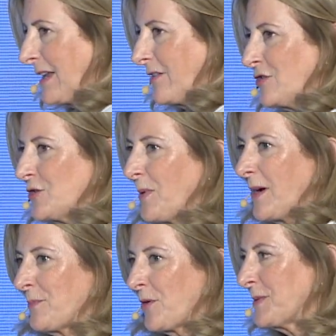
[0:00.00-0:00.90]
of the
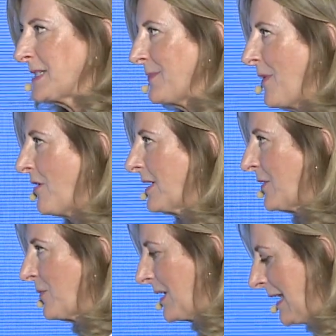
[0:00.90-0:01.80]
Dubai property
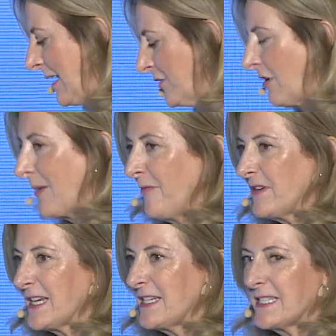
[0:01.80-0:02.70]
market with the land grab for
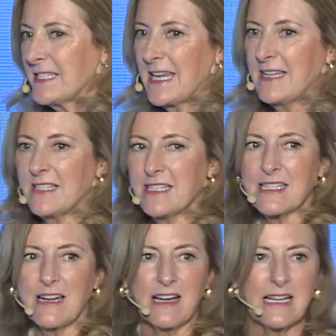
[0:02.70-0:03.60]
data centers
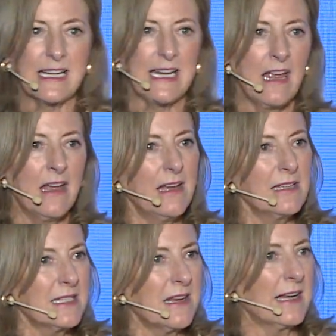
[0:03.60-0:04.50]
slightly
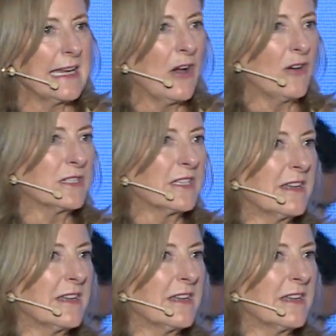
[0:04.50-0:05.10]
hotter